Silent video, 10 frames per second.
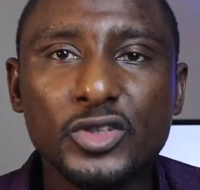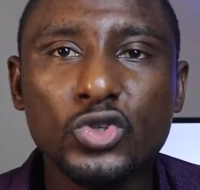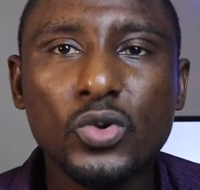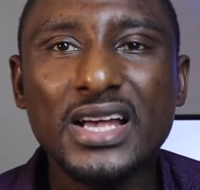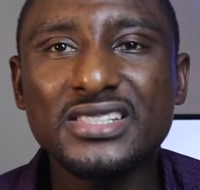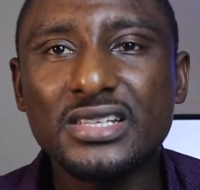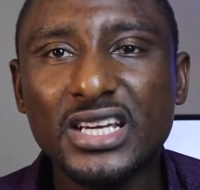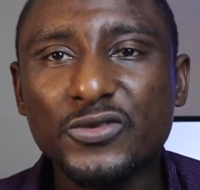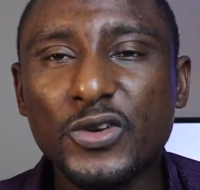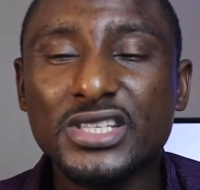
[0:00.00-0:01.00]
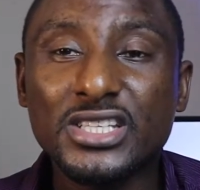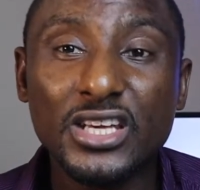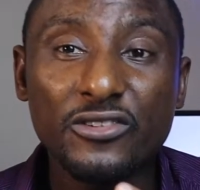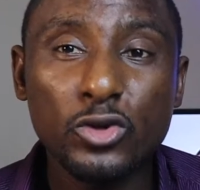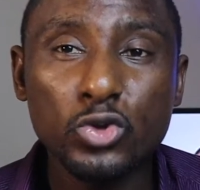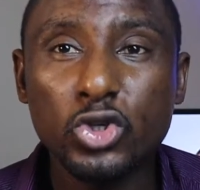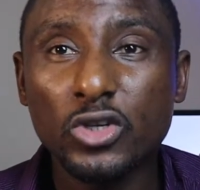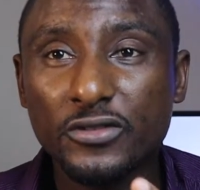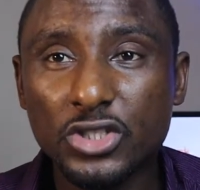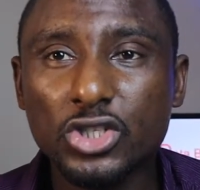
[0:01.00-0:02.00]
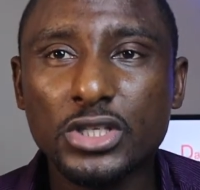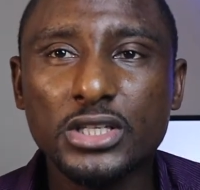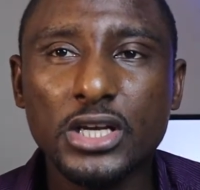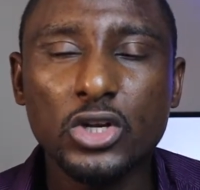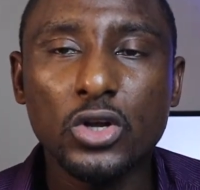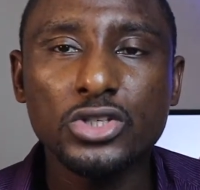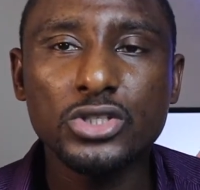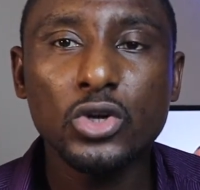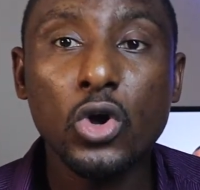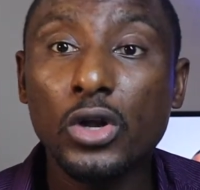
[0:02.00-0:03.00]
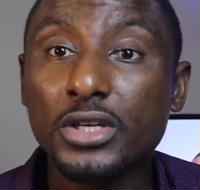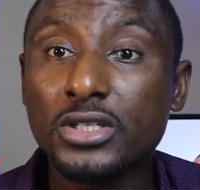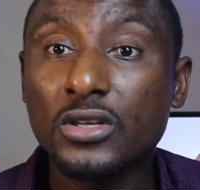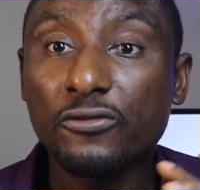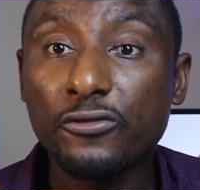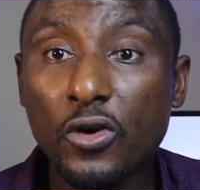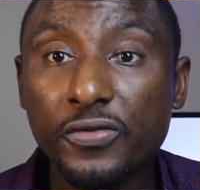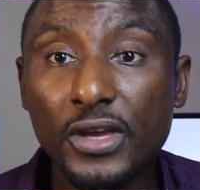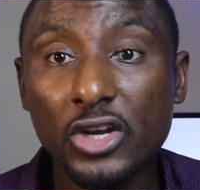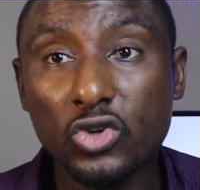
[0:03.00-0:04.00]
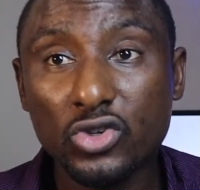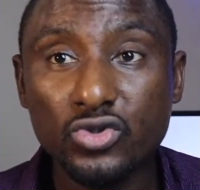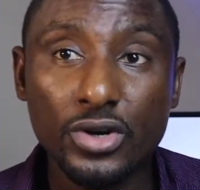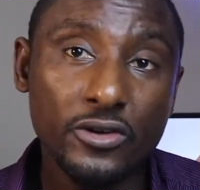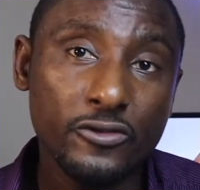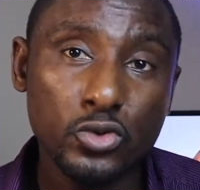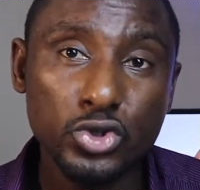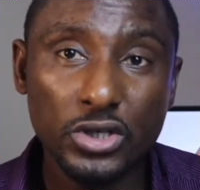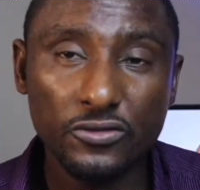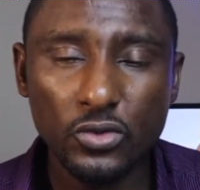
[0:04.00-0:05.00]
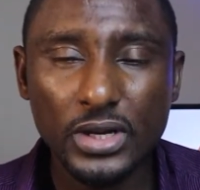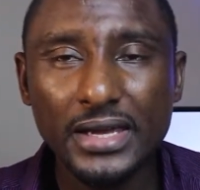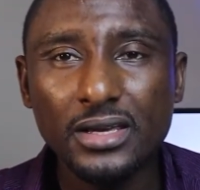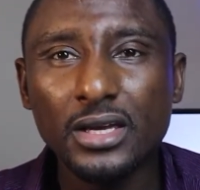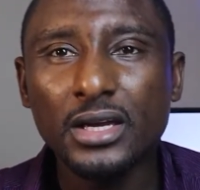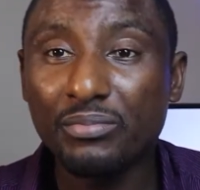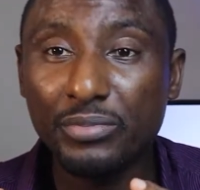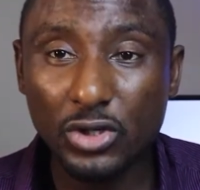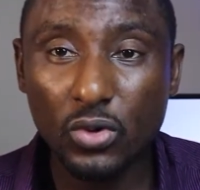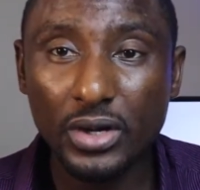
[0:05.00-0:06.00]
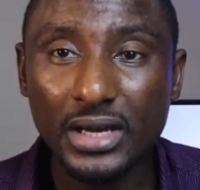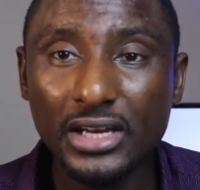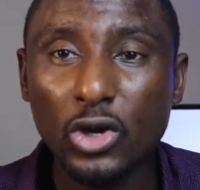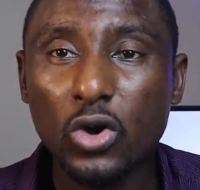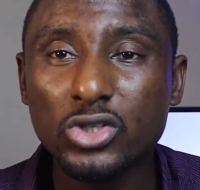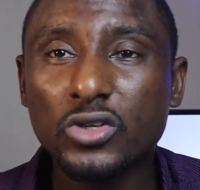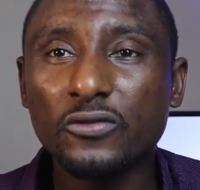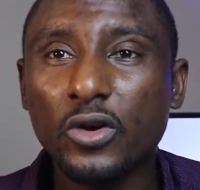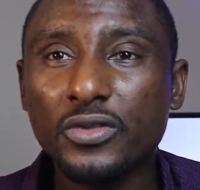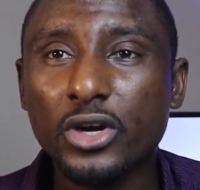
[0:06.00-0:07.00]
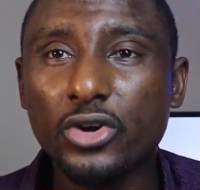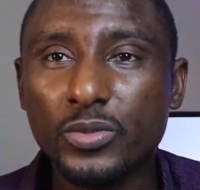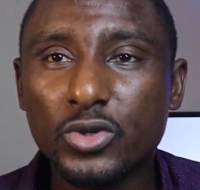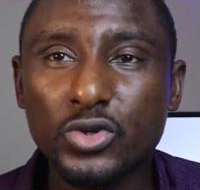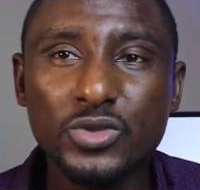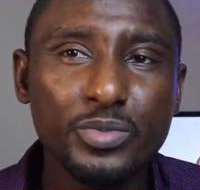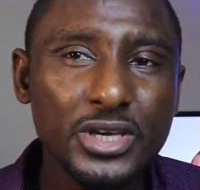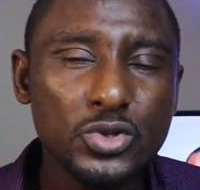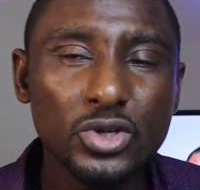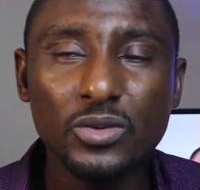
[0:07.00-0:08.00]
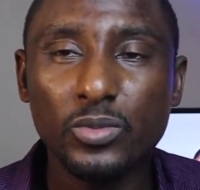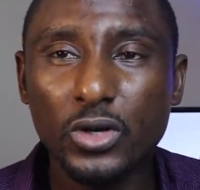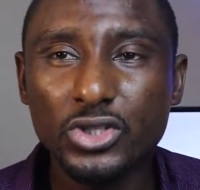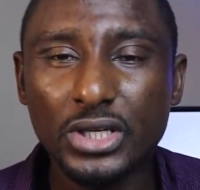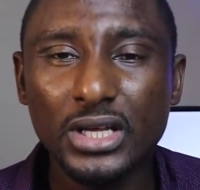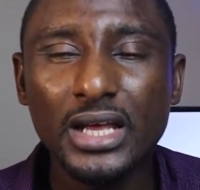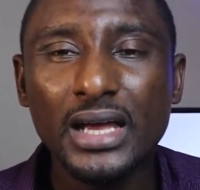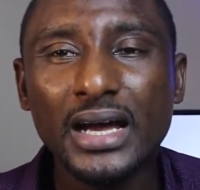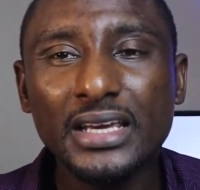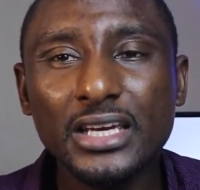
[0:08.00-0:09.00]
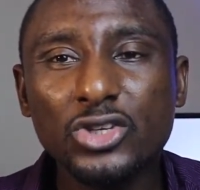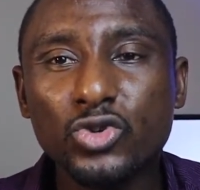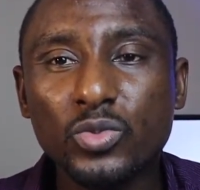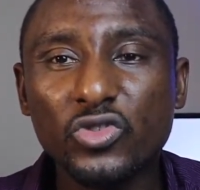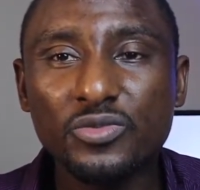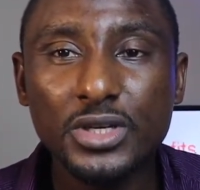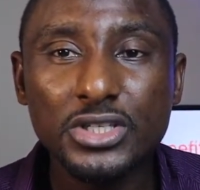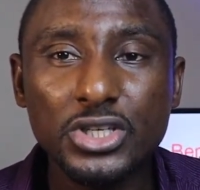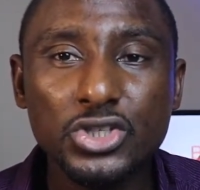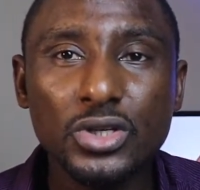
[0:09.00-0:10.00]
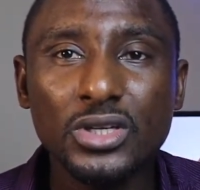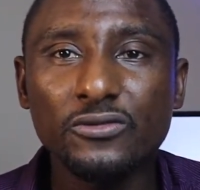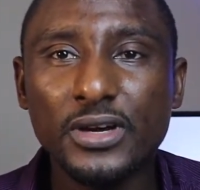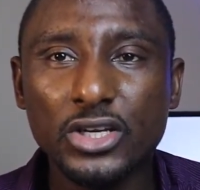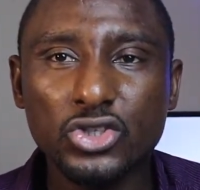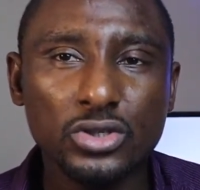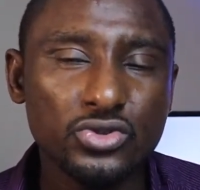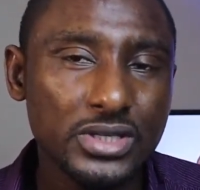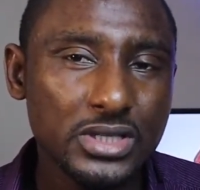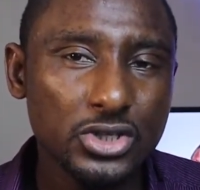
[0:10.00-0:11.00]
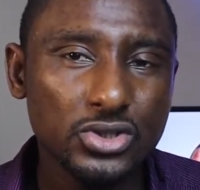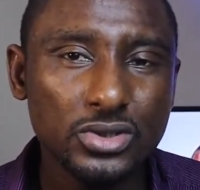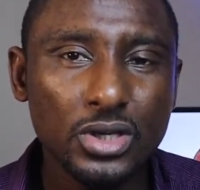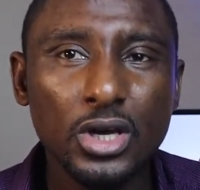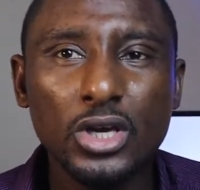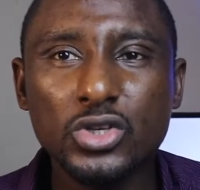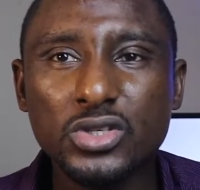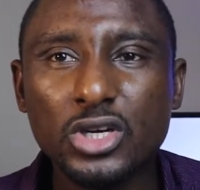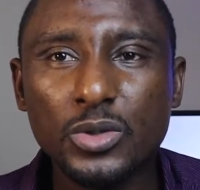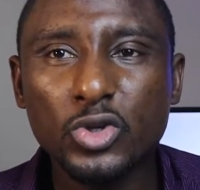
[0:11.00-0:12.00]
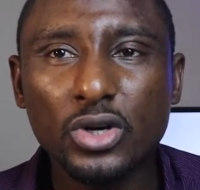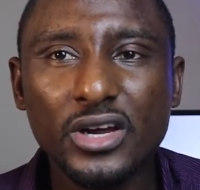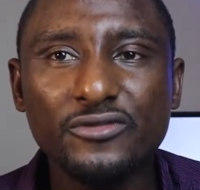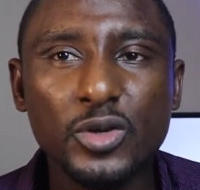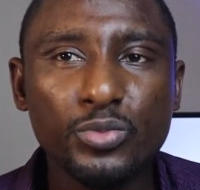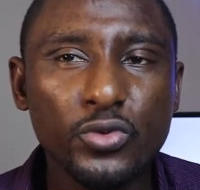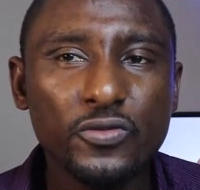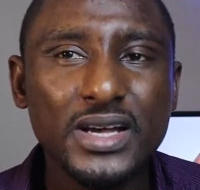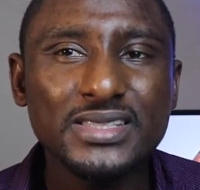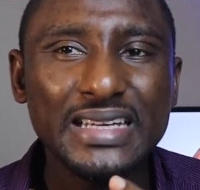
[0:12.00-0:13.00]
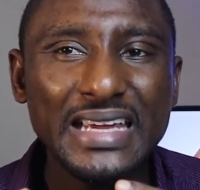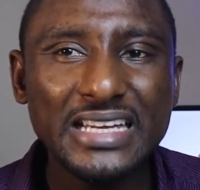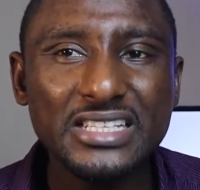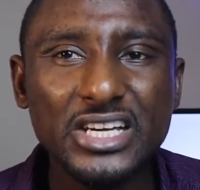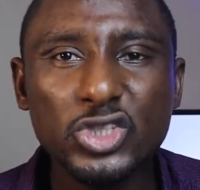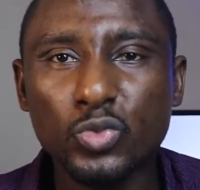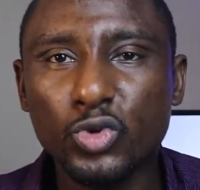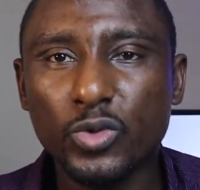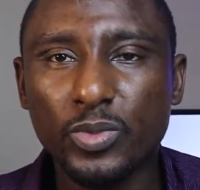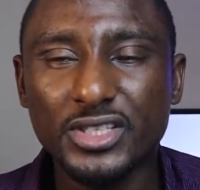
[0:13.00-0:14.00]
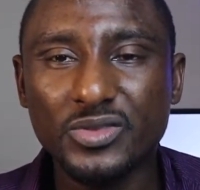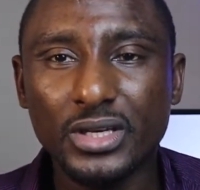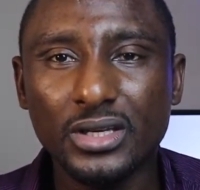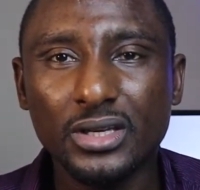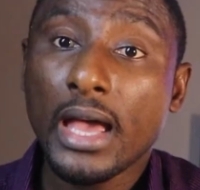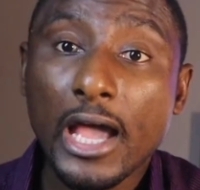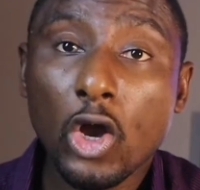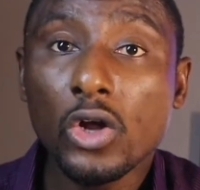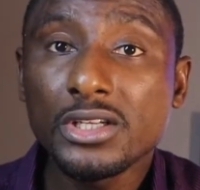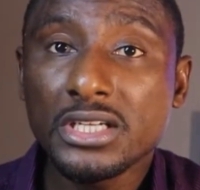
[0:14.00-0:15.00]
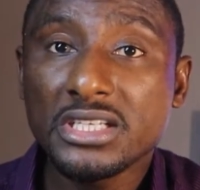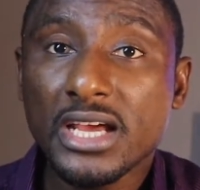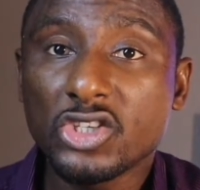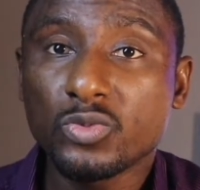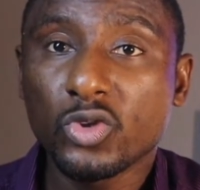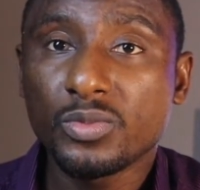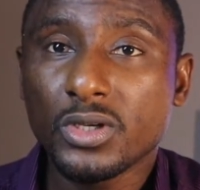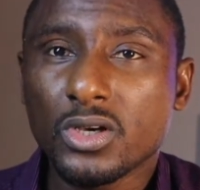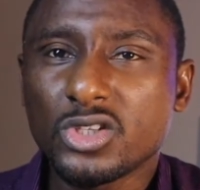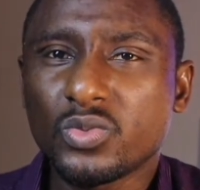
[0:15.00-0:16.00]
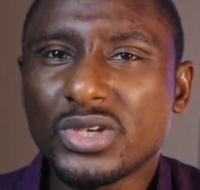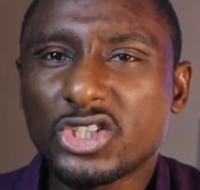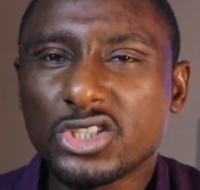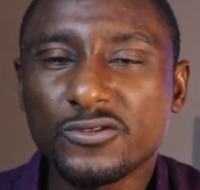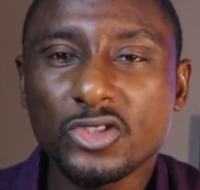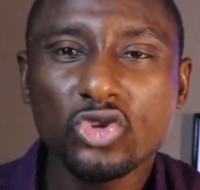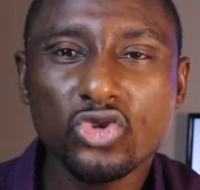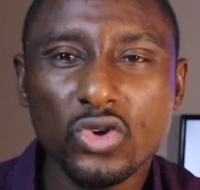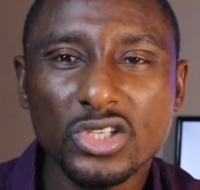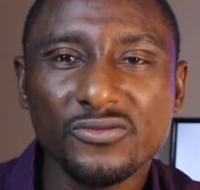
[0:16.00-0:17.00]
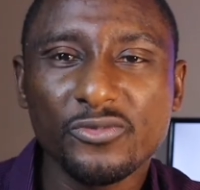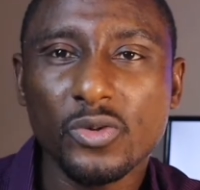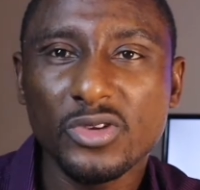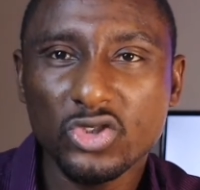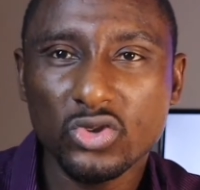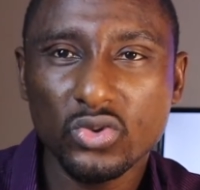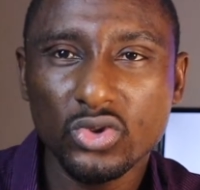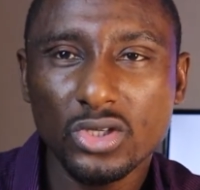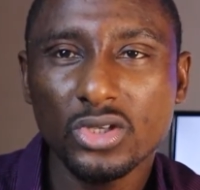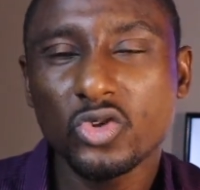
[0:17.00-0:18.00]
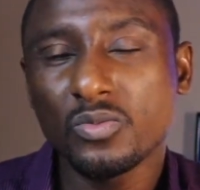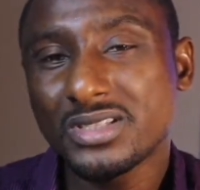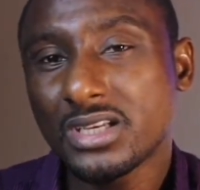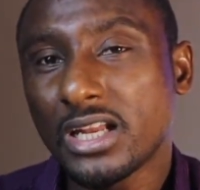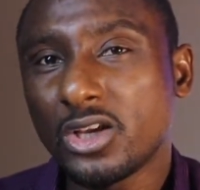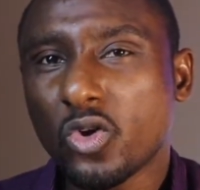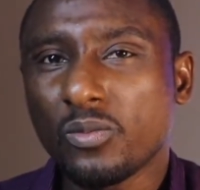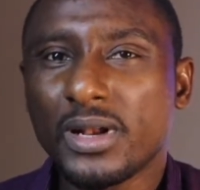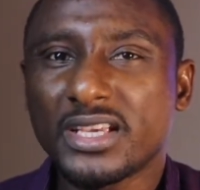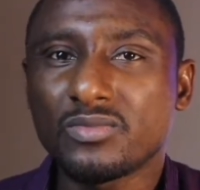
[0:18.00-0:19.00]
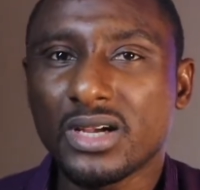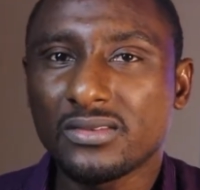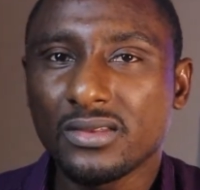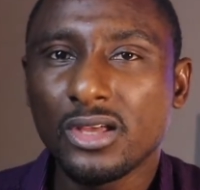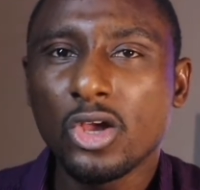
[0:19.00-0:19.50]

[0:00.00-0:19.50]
So as the next phase in the evolution of digital technology, call it the fourth industrial revolution if you like, Bitcoin and a host of other cryptos based on the blockchain are here to remove mediation in financial transactions, using cryptographic proof as an intangible replacement. I call it intangible because we are shifting trust from institution to basically complex proof.